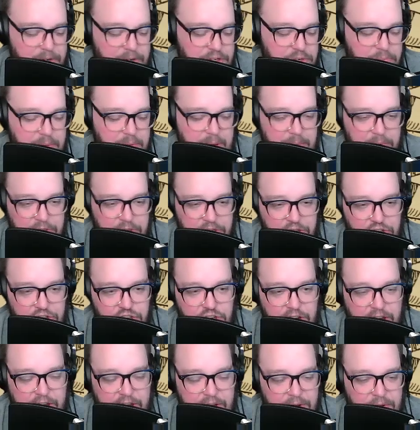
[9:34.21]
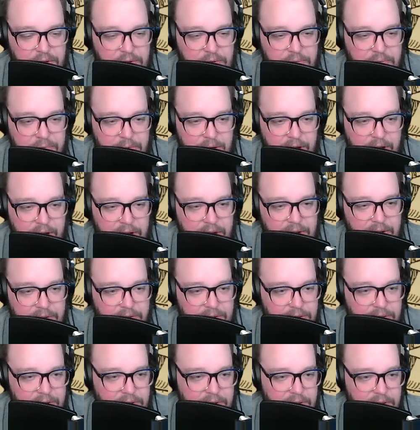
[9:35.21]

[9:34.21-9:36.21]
bunch of people to jail, right?